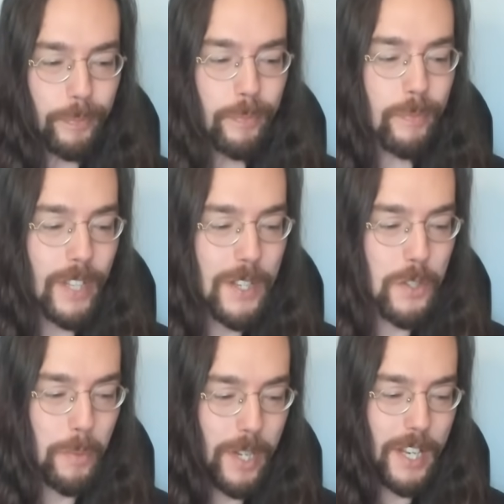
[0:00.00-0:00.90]
is
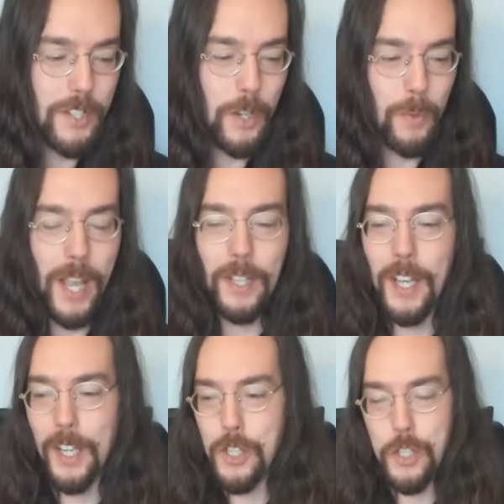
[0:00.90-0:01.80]
that we need to create
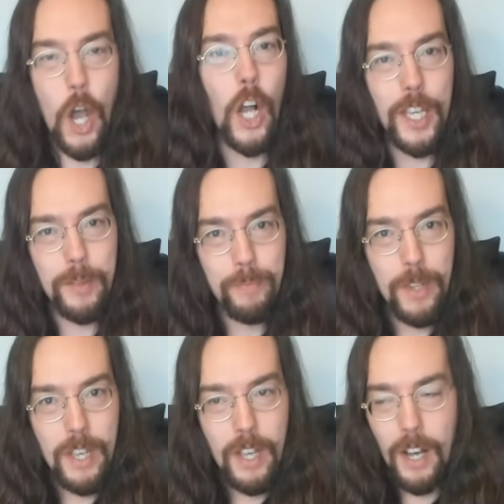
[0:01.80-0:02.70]
like a docket
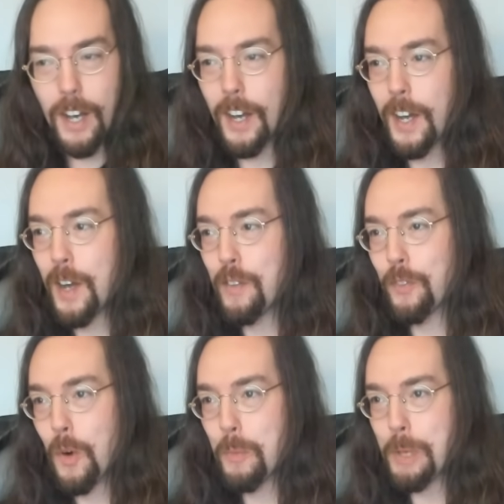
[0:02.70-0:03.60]
uh,
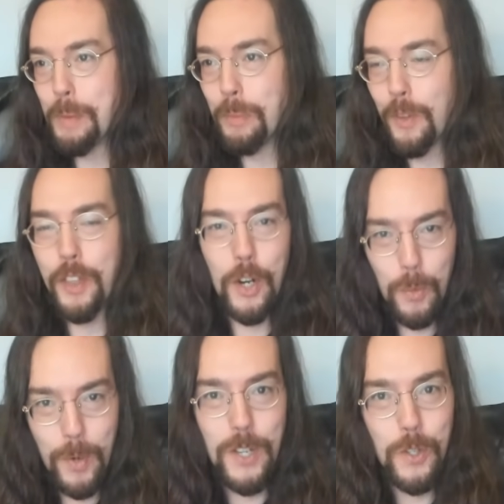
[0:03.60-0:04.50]
for people that are
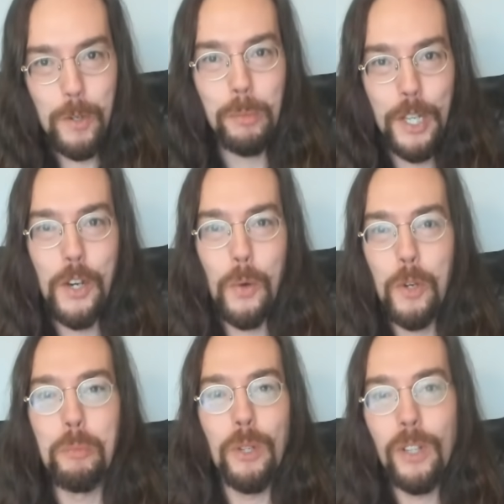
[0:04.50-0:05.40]
reasonably
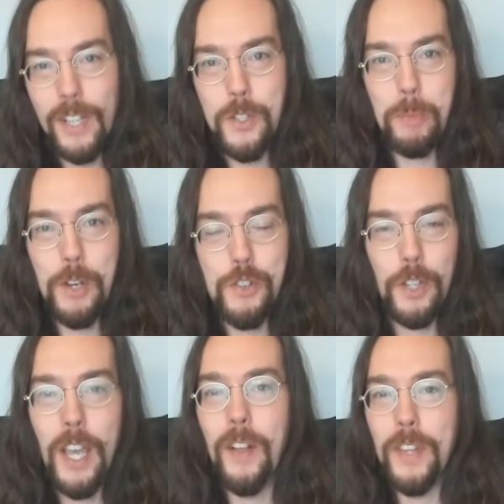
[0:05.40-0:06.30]
notable,
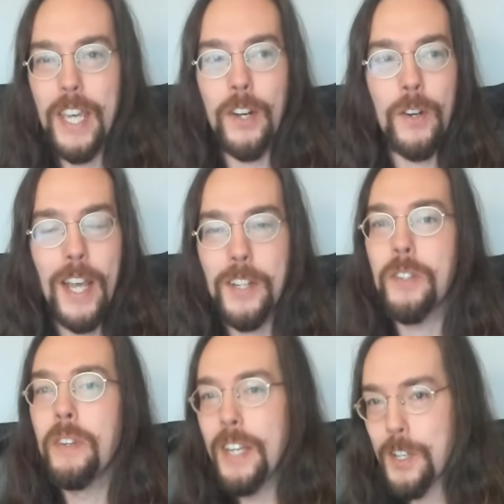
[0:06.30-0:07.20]
especially on the internet,
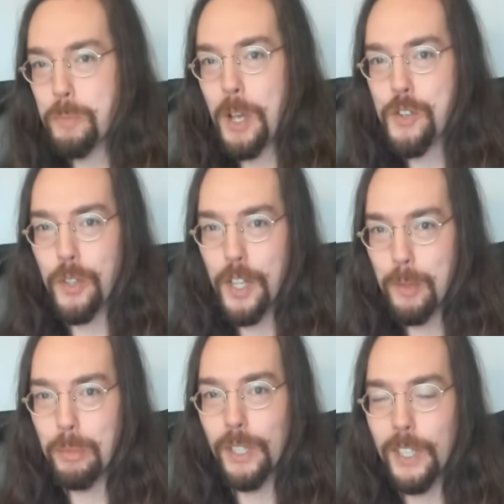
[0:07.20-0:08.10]
especially in the
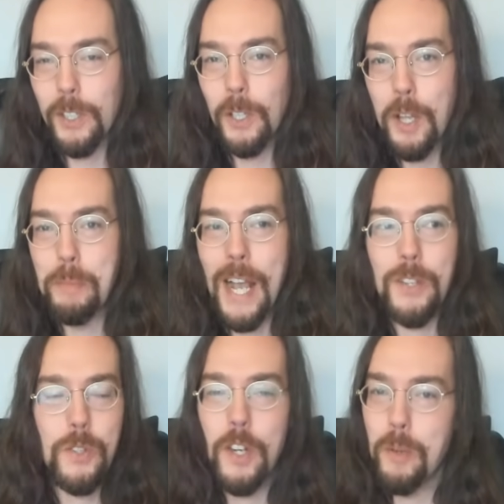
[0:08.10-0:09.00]
political
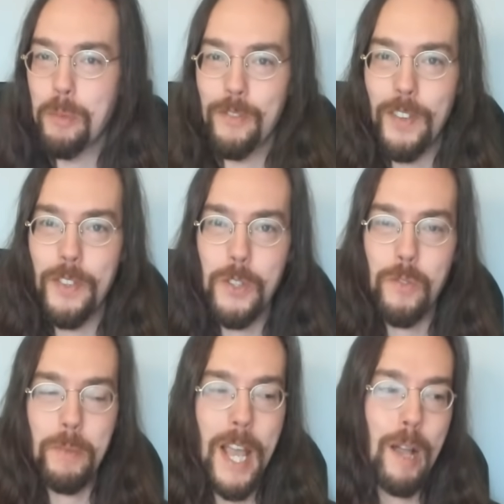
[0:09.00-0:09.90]
capacity, to prevent this
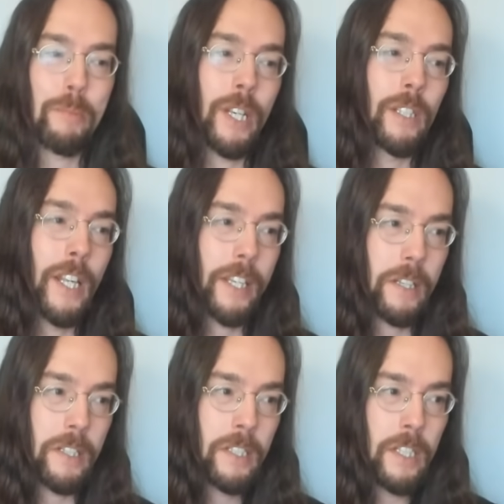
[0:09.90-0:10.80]
from happening. Like,
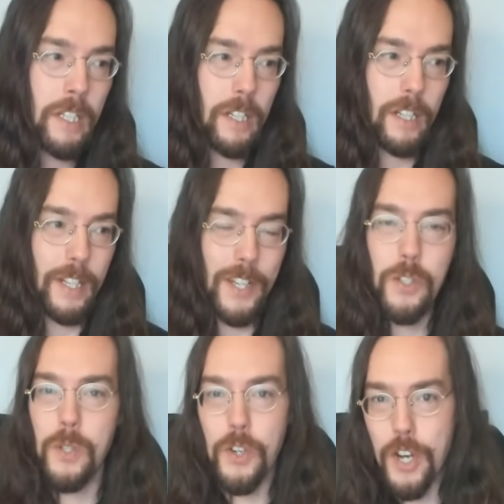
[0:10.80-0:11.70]
uh, uh, it's
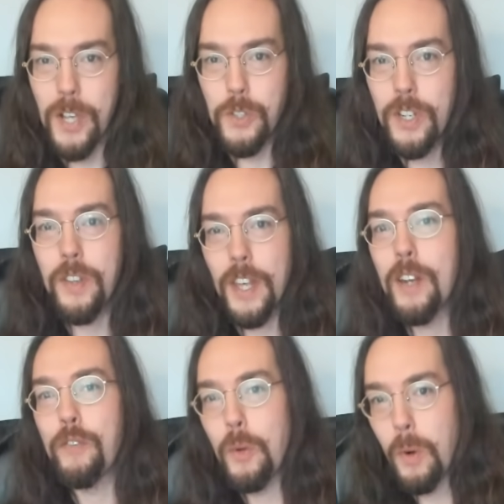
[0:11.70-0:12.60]
suggested that
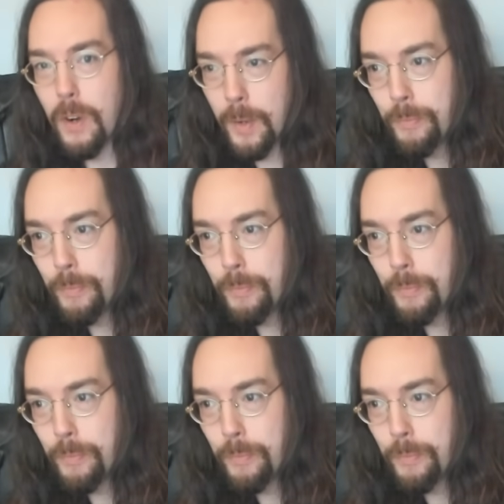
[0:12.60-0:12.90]
if your